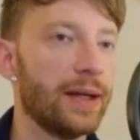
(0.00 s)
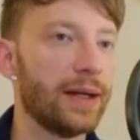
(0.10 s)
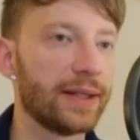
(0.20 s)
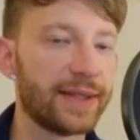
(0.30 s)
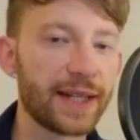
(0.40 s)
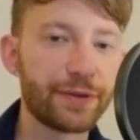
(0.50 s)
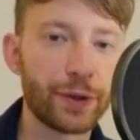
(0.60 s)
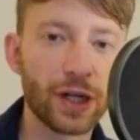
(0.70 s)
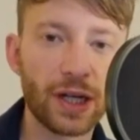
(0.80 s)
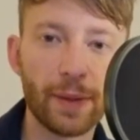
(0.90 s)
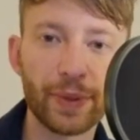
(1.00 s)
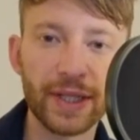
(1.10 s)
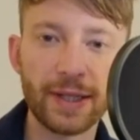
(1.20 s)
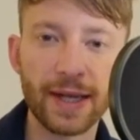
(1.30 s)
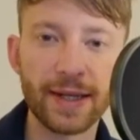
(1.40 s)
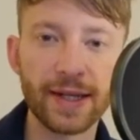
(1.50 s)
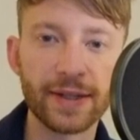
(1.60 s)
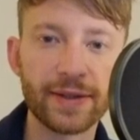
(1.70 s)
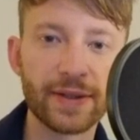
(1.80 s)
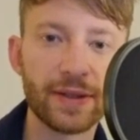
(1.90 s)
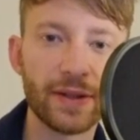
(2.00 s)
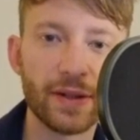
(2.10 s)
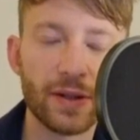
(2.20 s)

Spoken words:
That for a company that didn't